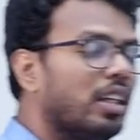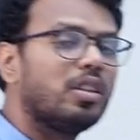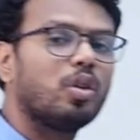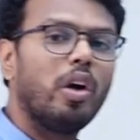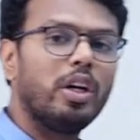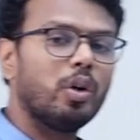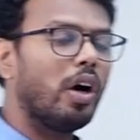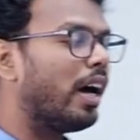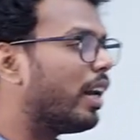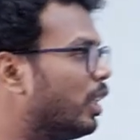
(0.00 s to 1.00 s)
is going
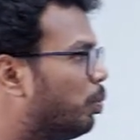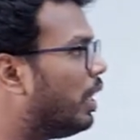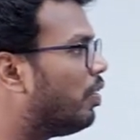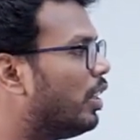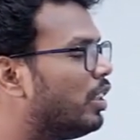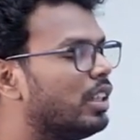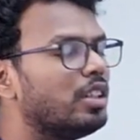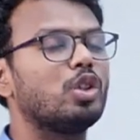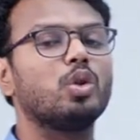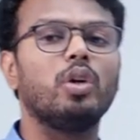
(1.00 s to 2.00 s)
to arise between
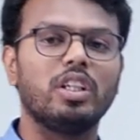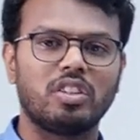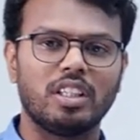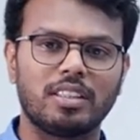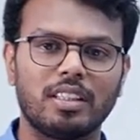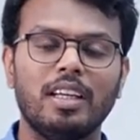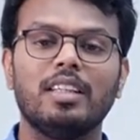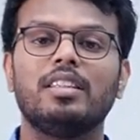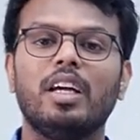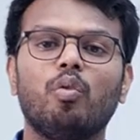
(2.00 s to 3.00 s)
these two districts,
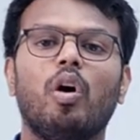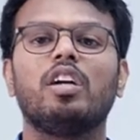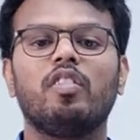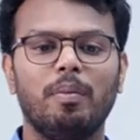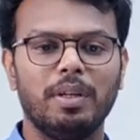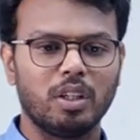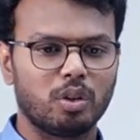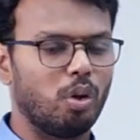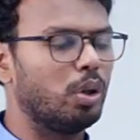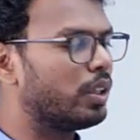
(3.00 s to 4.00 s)
then what will be the
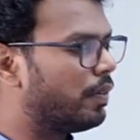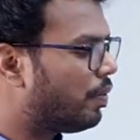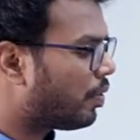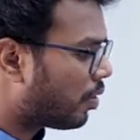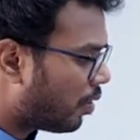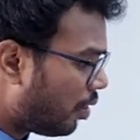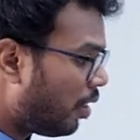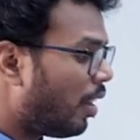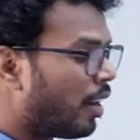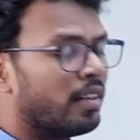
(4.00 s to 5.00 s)
solution?
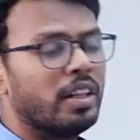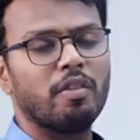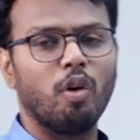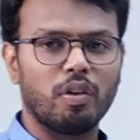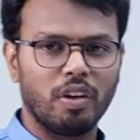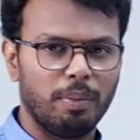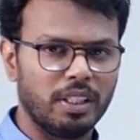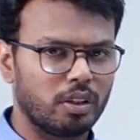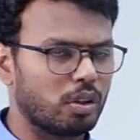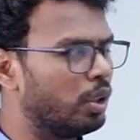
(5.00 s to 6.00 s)
Then what will be
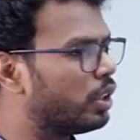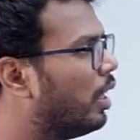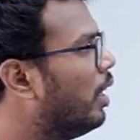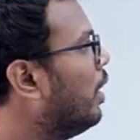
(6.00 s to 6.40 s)
that solution?